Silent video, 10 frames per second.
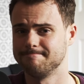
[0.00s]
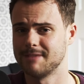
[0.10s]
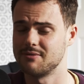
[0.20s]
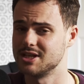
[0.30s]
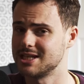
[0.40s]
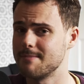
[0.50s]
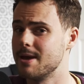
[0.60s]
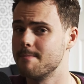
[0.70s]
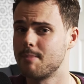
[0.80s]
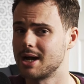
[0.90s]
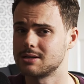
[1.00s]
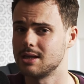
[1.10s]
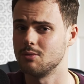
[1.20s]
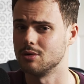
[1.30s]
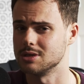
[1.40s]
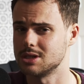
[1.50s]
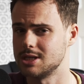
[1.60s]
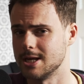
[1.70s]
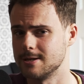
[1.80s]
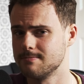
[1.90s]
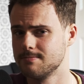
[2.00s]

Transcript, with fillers: have the same impact they once did.